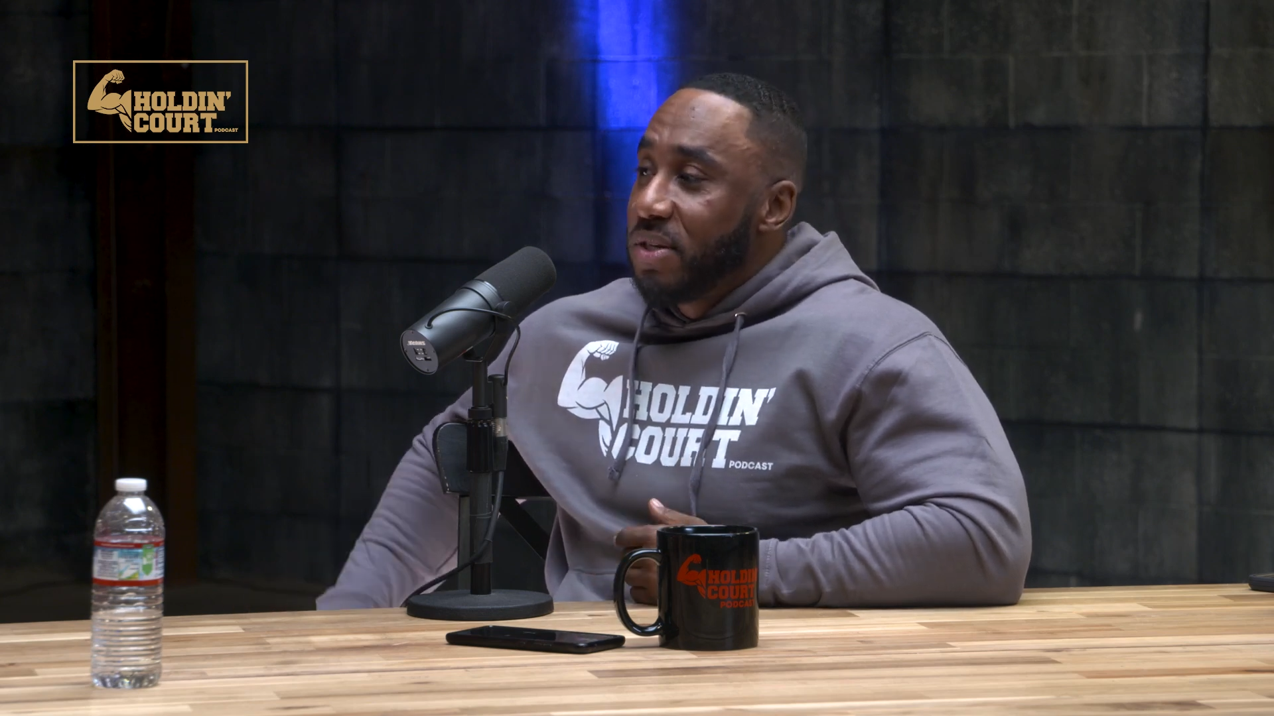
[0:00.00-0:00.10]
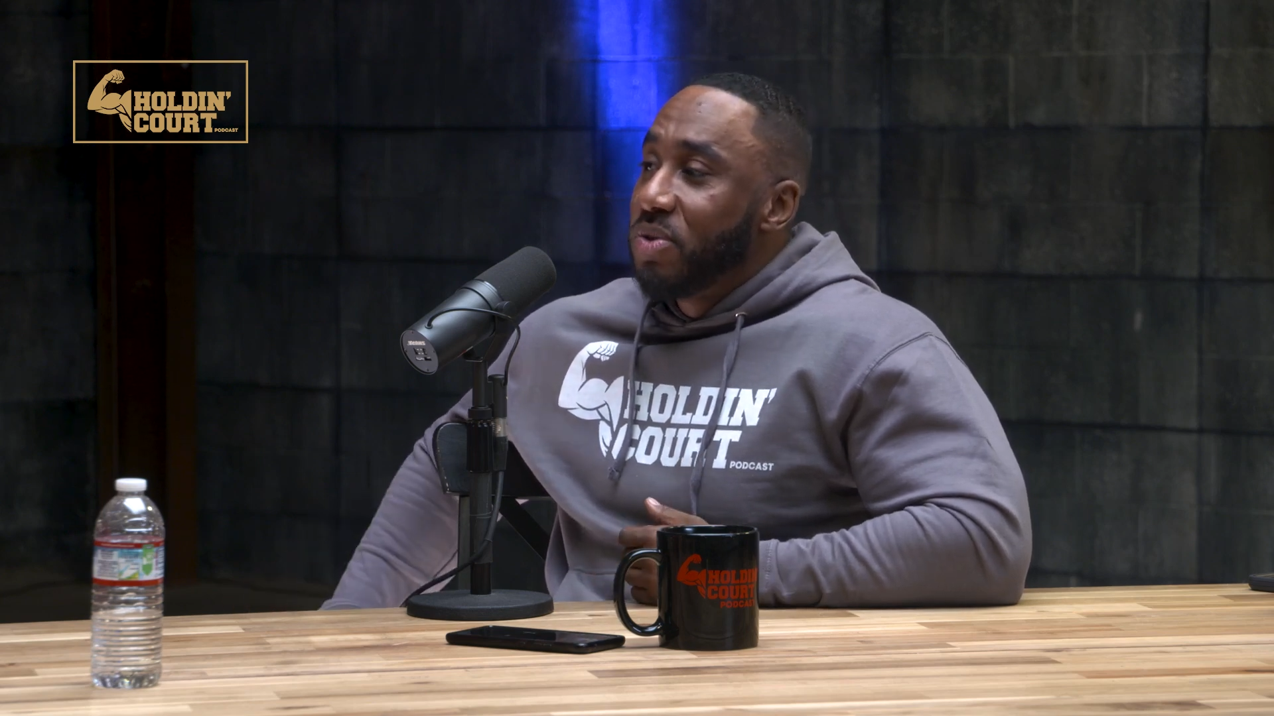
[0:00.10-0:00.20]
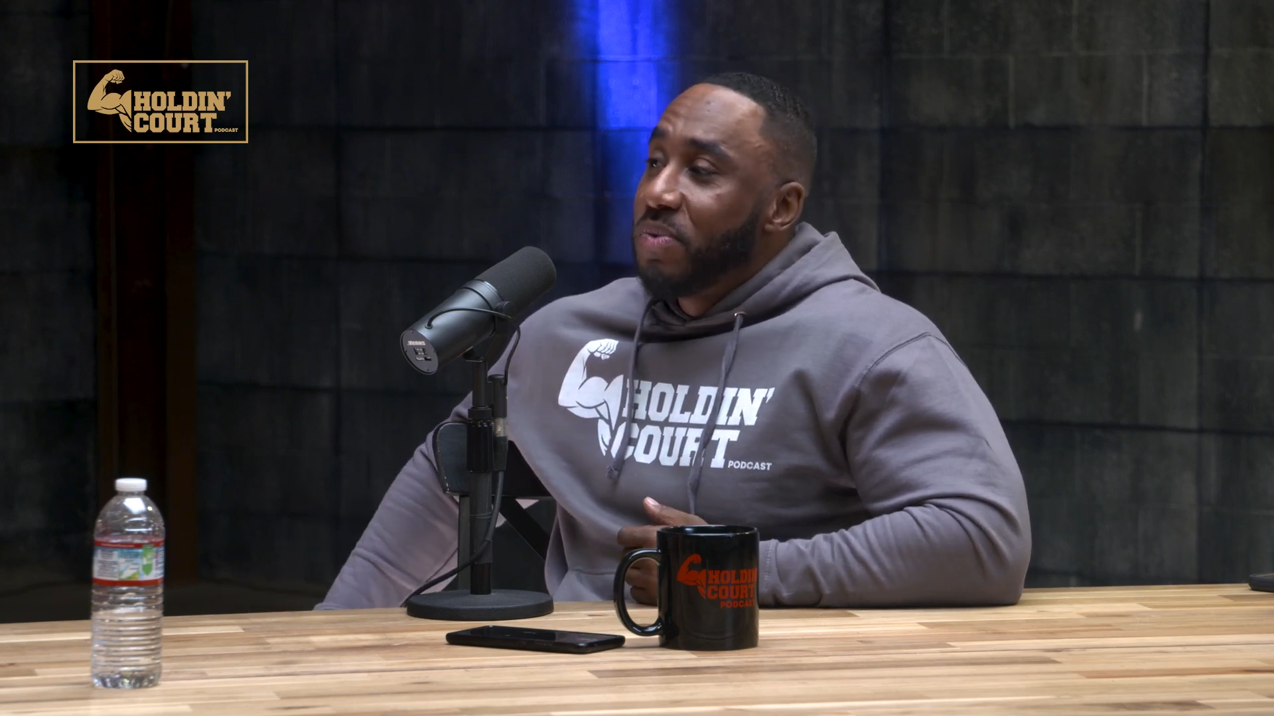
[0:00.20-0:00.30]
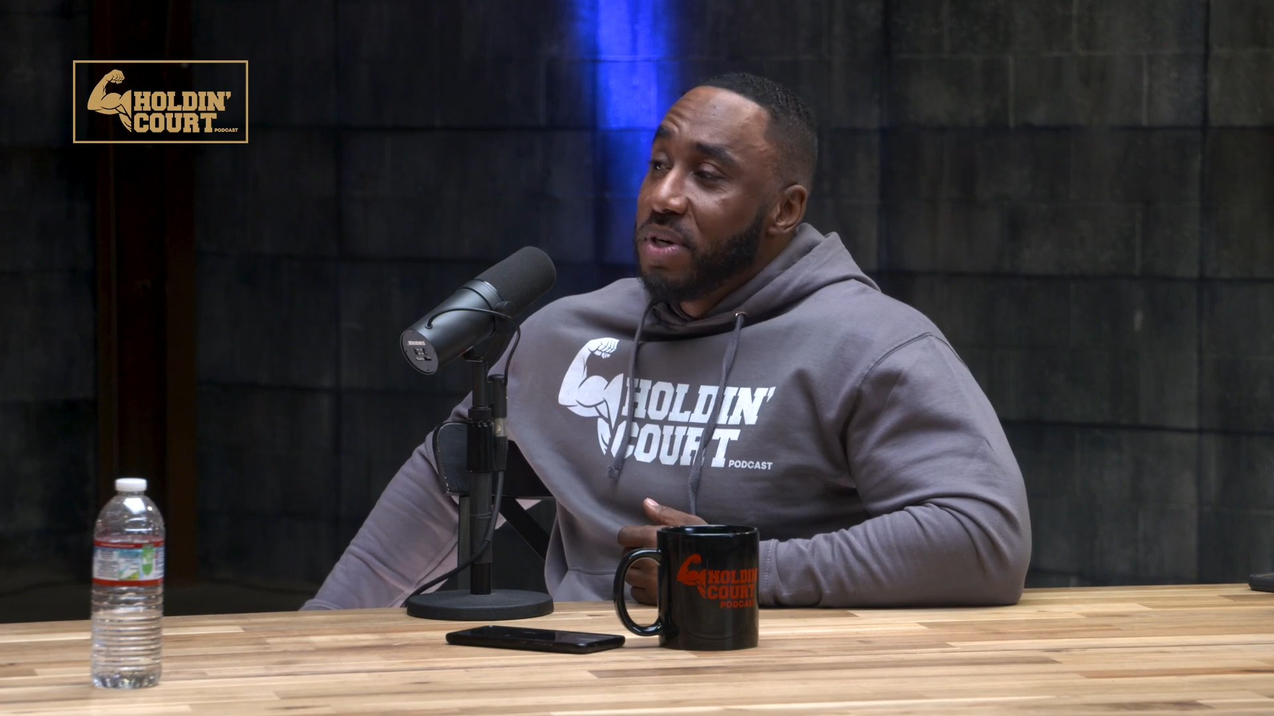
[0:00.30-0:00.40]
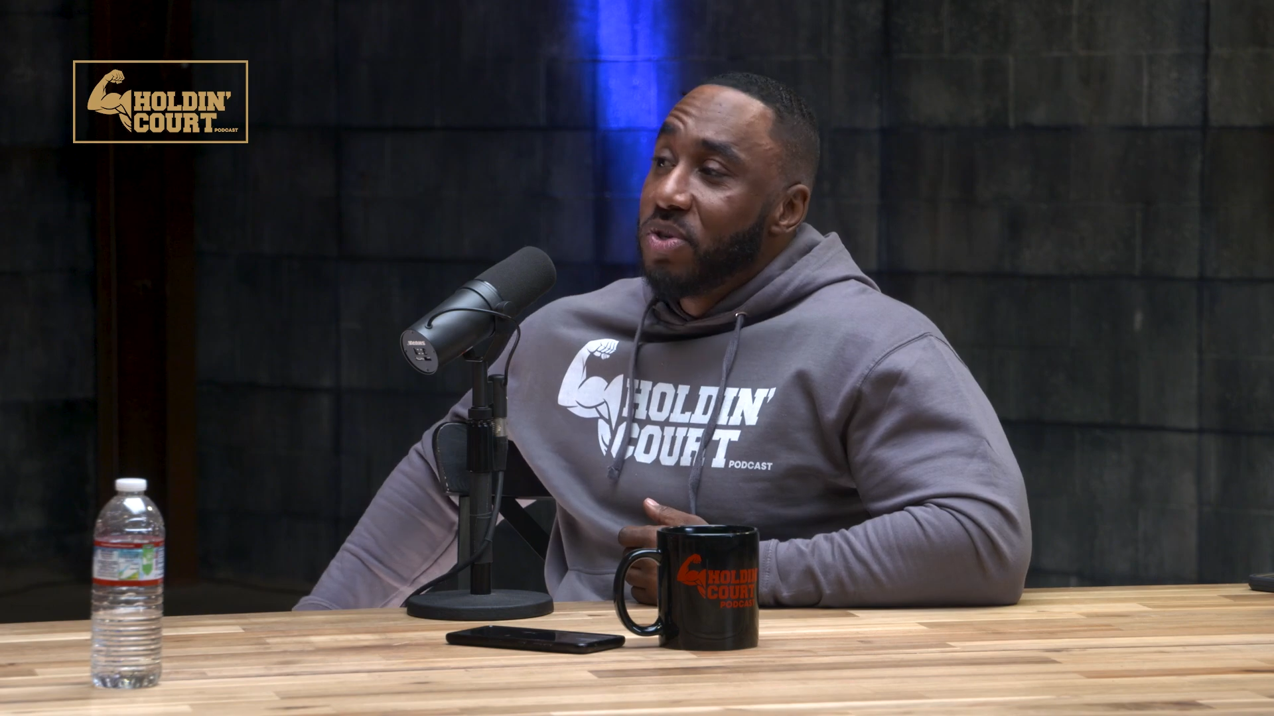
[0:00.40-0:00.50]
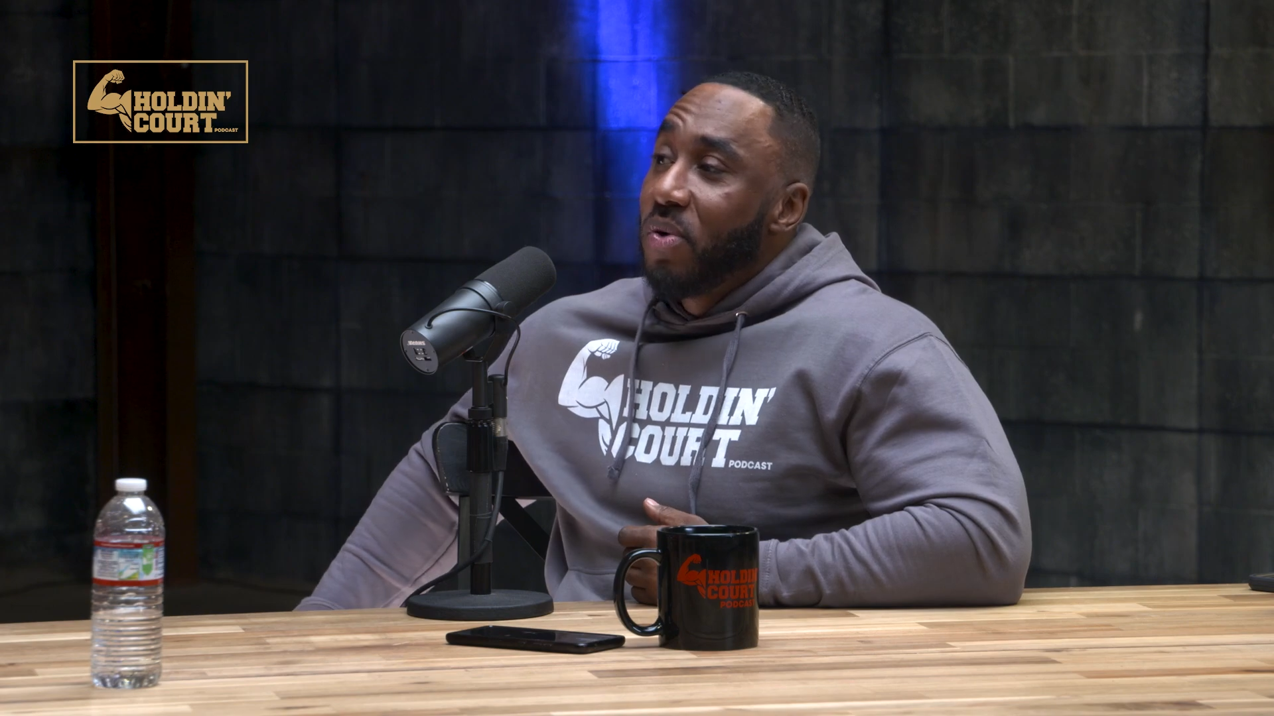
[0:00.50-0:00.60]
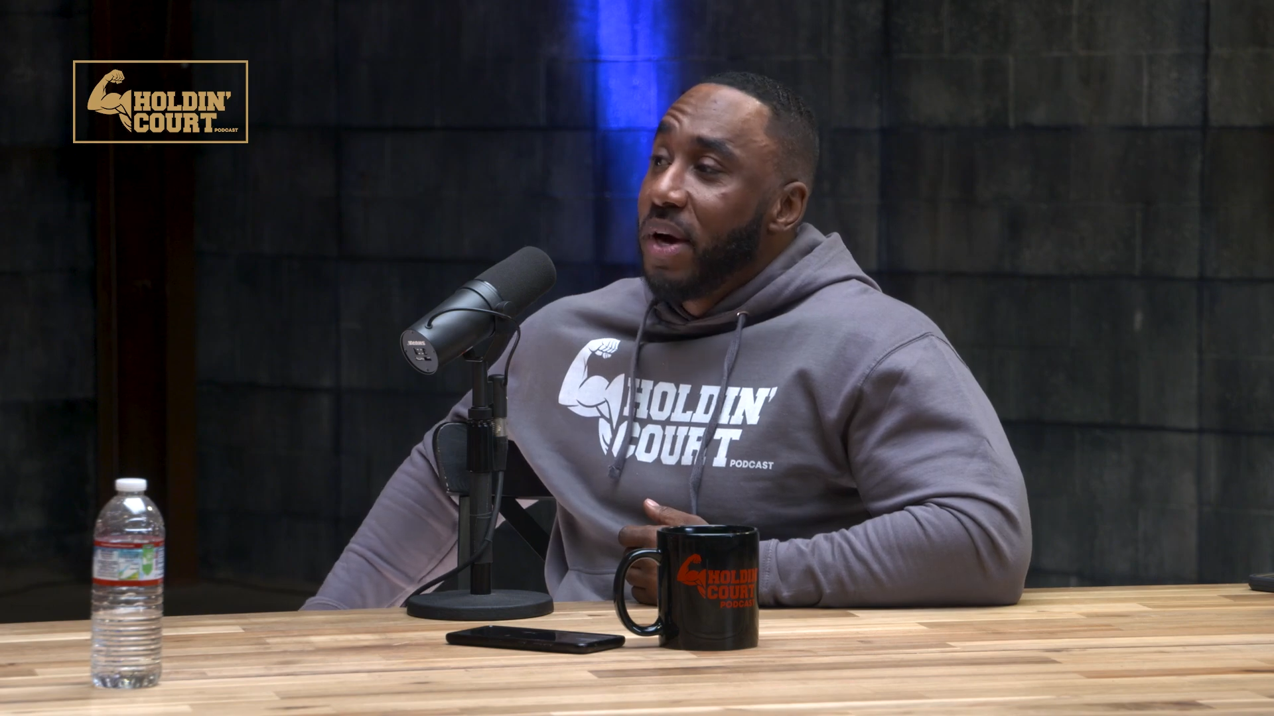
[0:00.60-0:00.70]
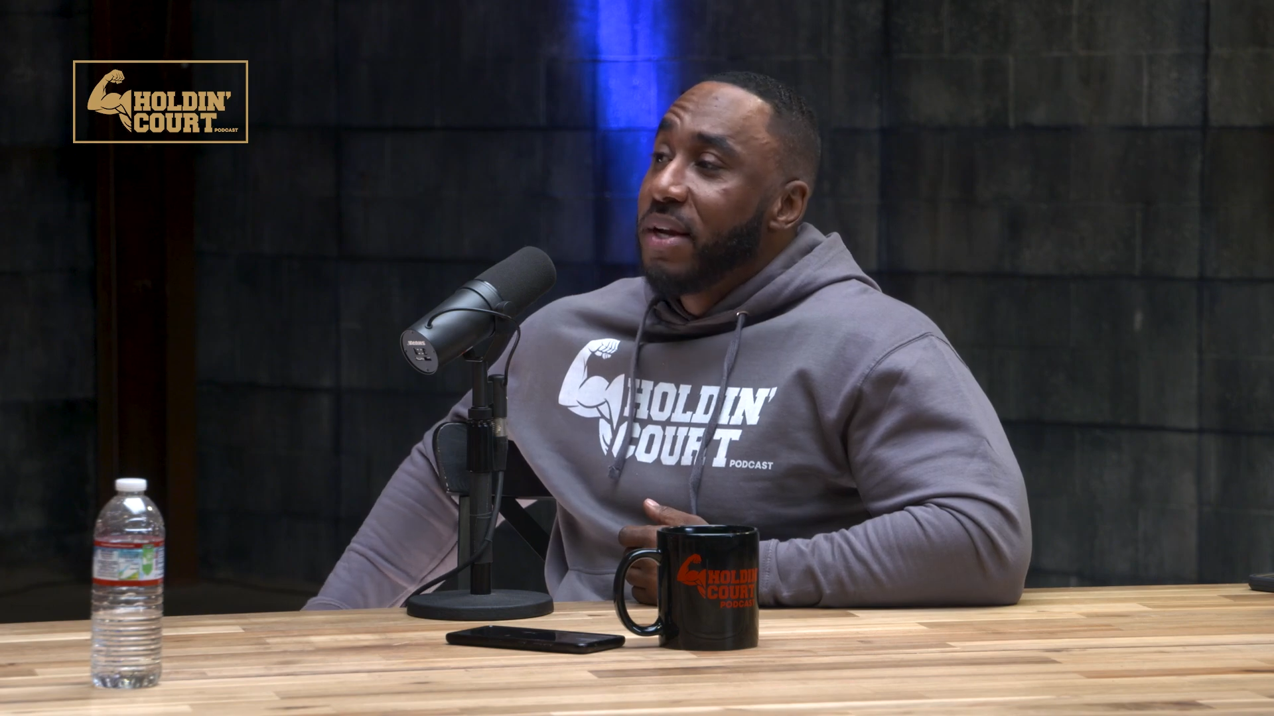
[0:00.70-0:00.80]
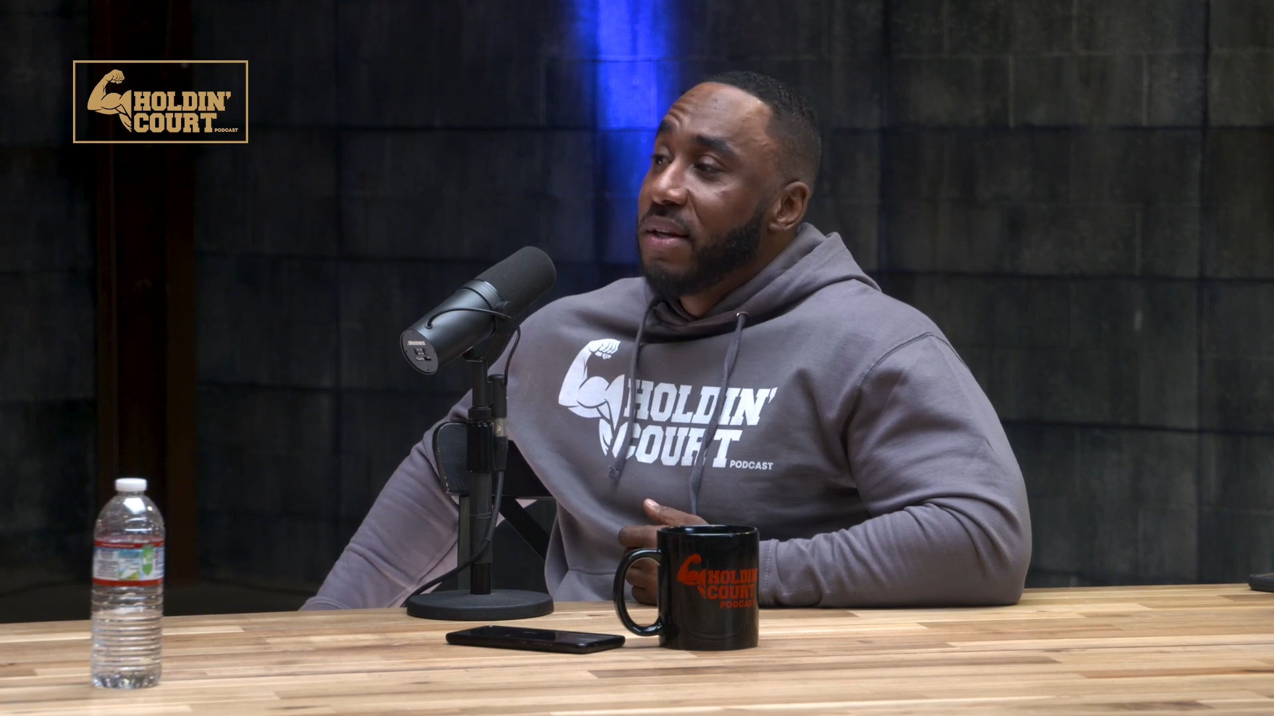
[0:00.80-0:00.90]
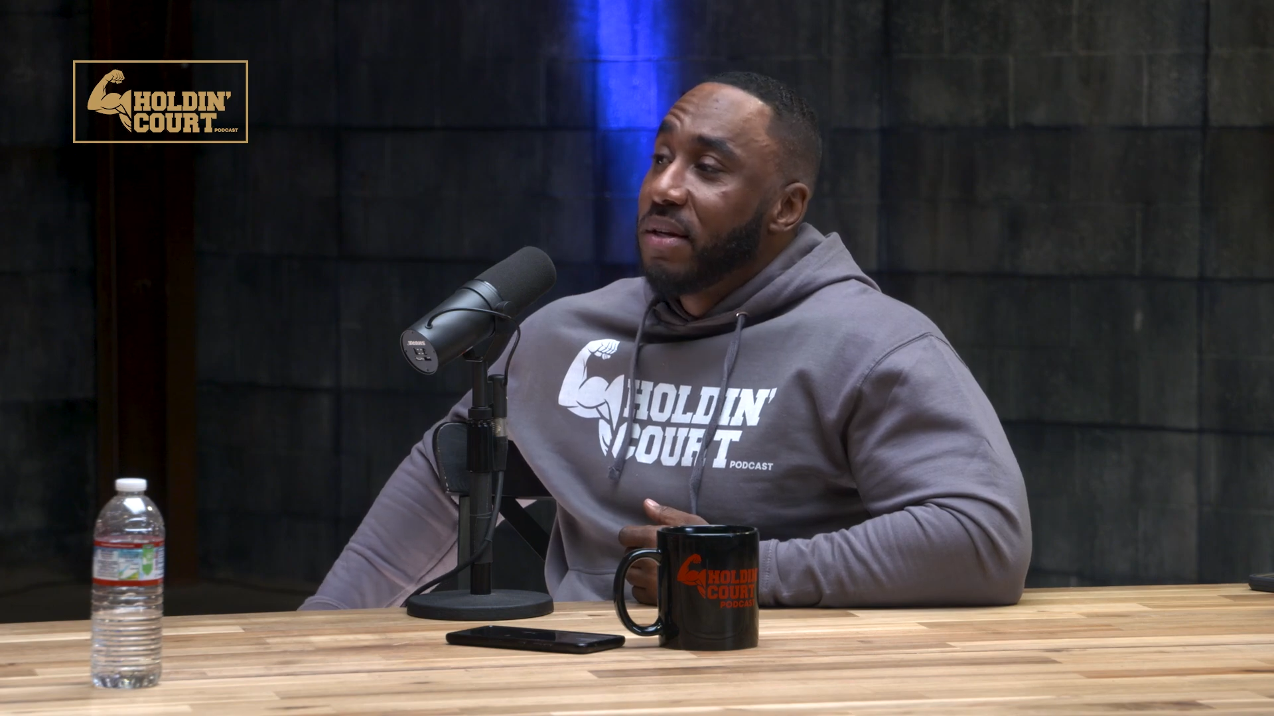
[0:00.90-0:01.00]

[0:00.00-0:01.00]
that you enjoy.